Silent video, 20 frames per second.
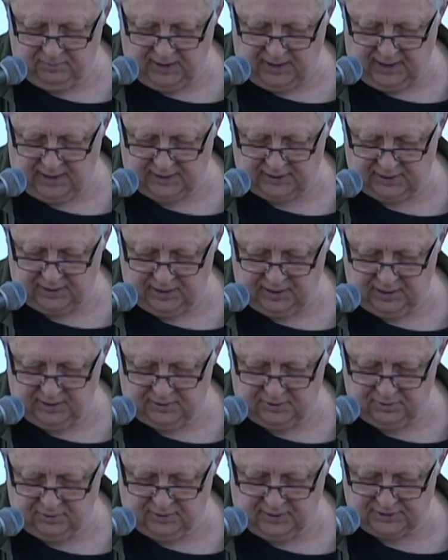back
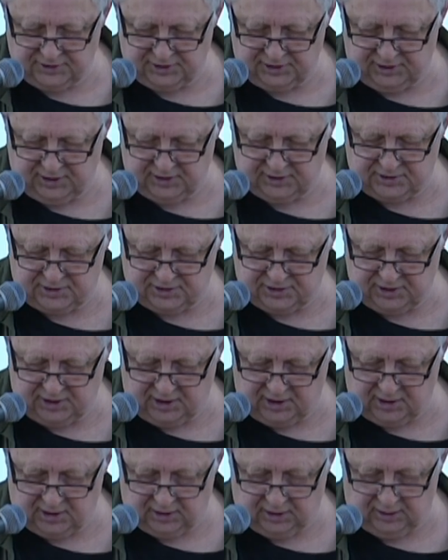into its
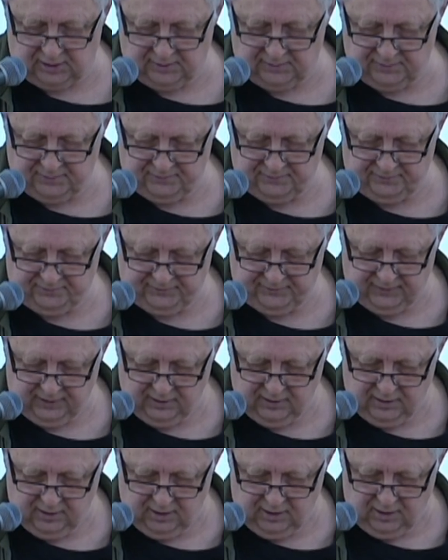shell.
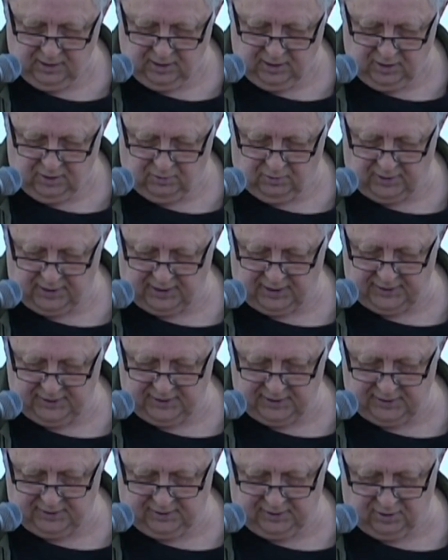When I
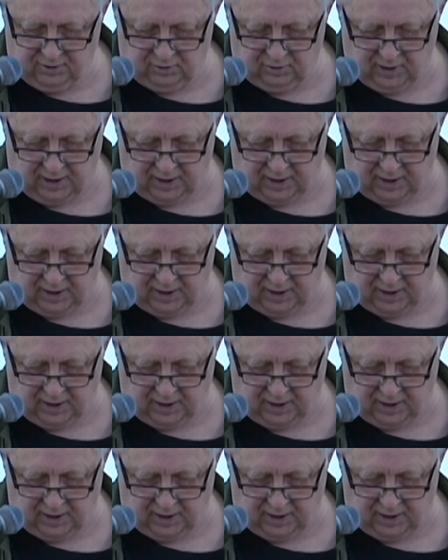did go